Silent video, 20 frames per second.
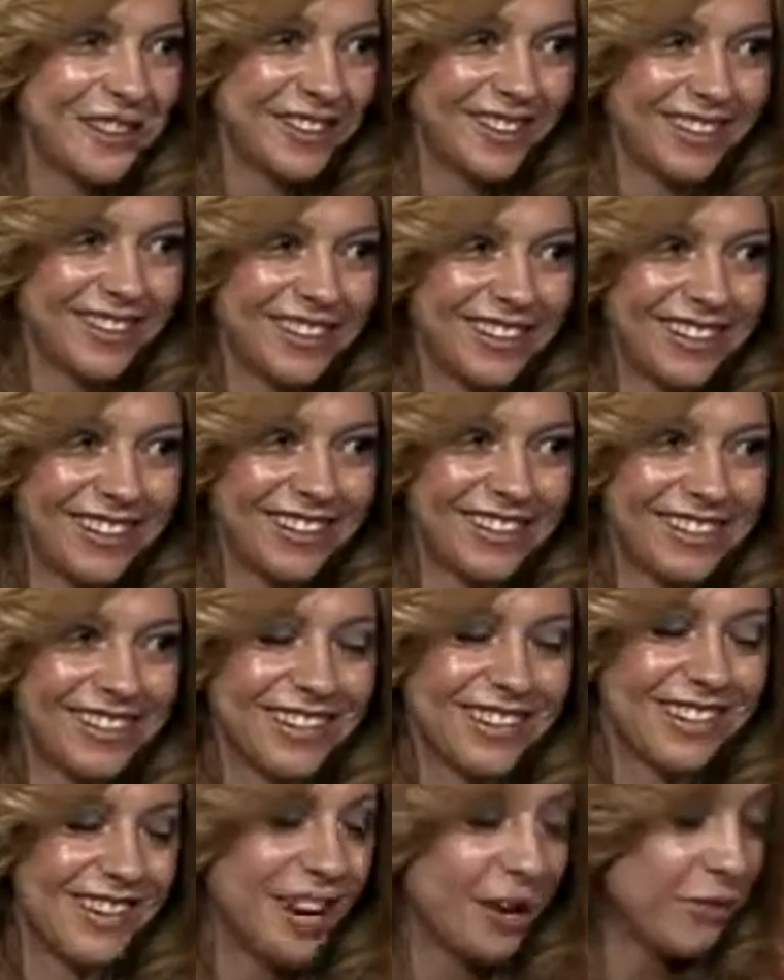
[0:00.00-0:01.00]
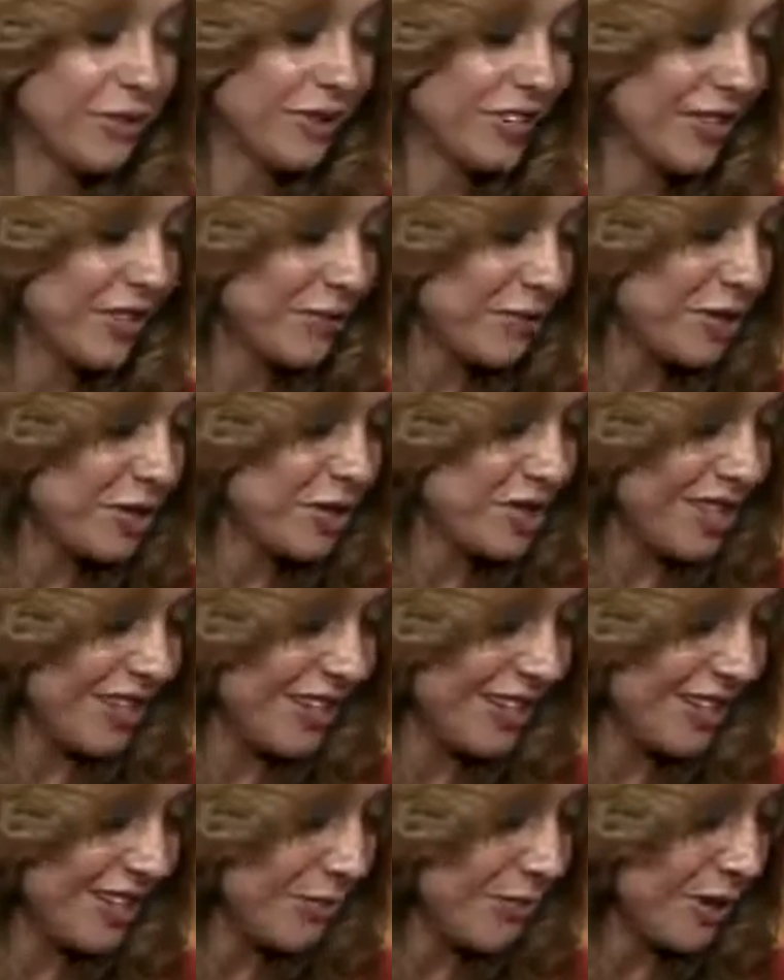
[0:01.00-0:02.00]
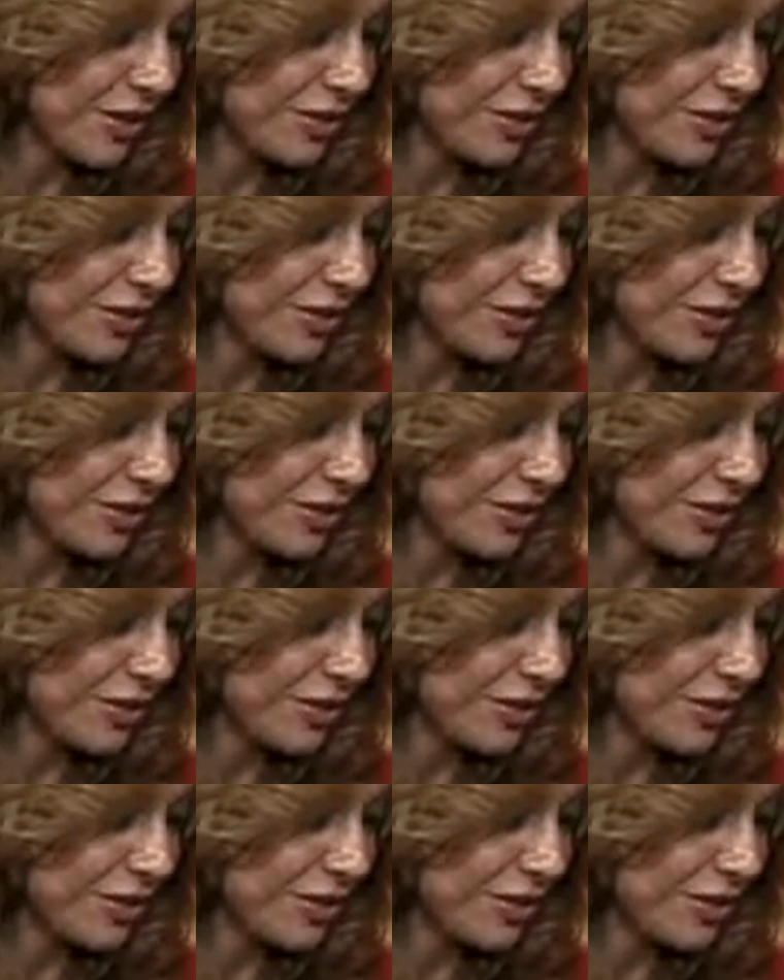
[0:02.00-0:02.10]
and I really appreciated